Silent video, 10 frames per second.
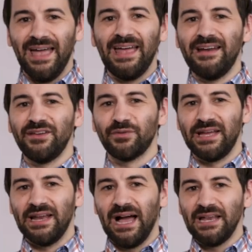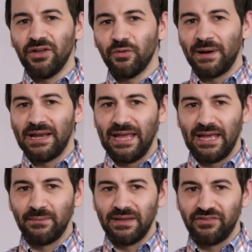At any rate, I know my
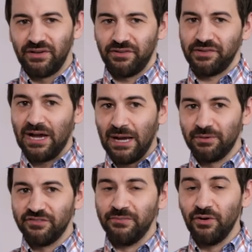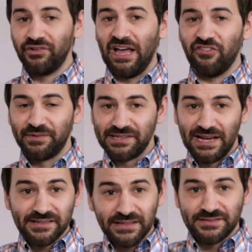name is near the top of most
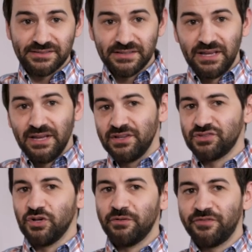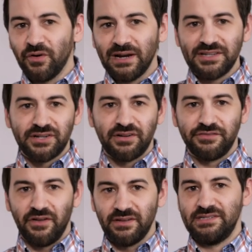alphabetized lists. So before I started
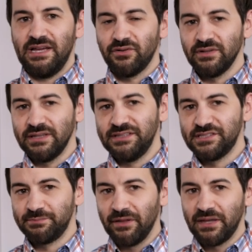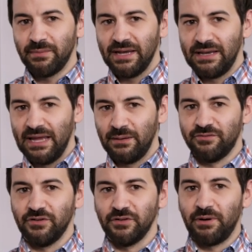voluntarily spelling my name
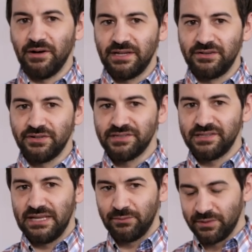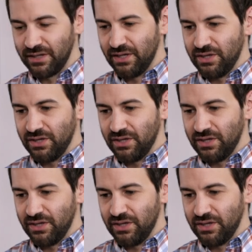for bartenders and they would